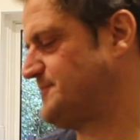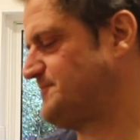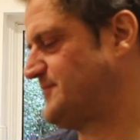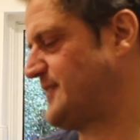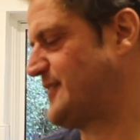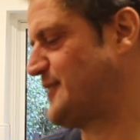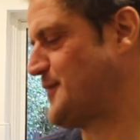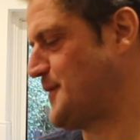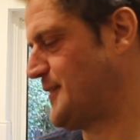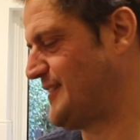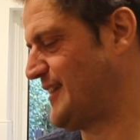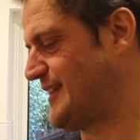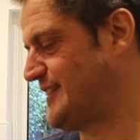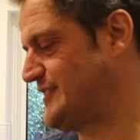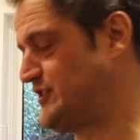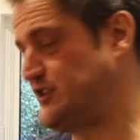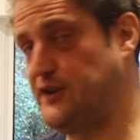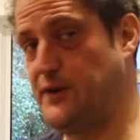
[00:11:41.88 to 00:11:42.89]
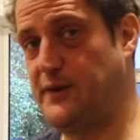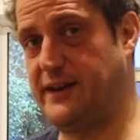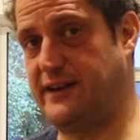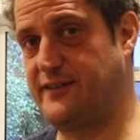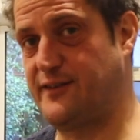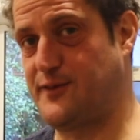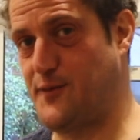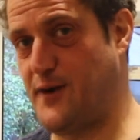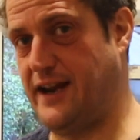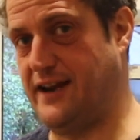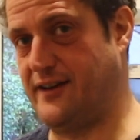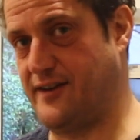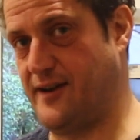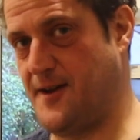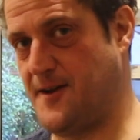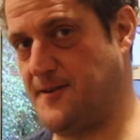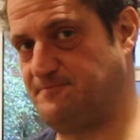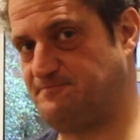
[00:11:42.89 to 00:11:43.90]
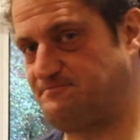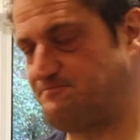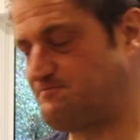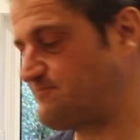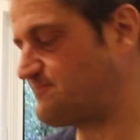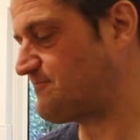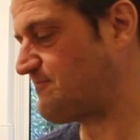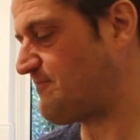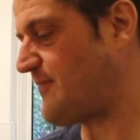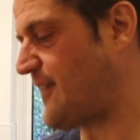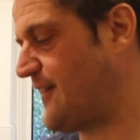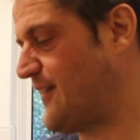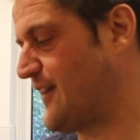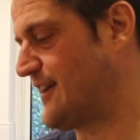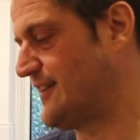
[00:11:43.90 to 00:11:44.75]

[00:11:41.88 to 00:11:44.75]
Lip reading: it's almost like a chewy sweet. The